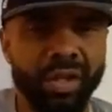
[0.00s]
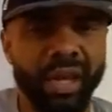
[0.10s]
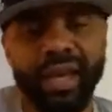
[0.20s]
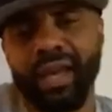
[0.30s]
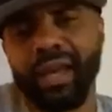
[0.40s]

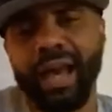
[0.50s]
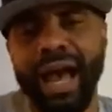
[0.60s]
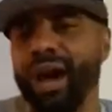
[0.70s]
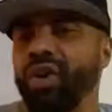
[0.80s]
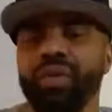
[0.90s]
And
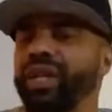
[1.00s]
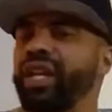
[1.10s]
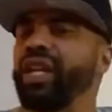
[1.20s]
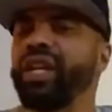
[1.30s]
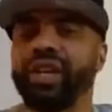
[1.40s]
I don't want to
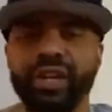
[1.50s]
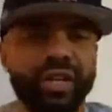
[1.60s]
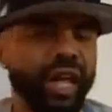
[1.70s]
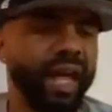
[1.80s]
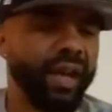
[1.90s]
hear
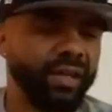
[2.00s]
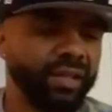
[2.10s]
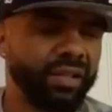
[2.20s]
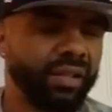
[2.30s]
that